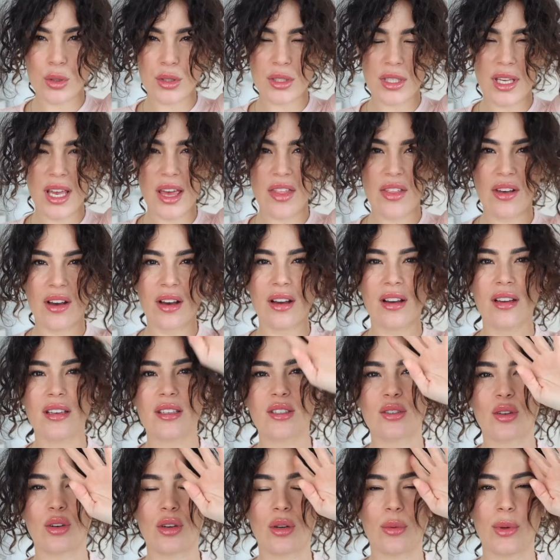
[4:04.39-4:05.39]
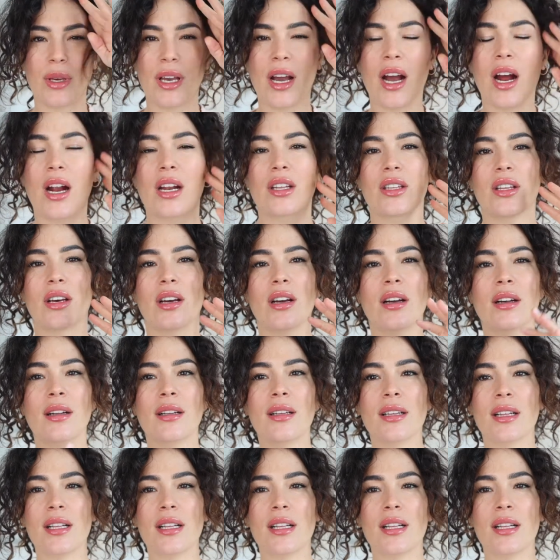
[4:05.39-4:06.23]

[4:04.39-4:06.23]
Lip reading: together, it's gonna be harder.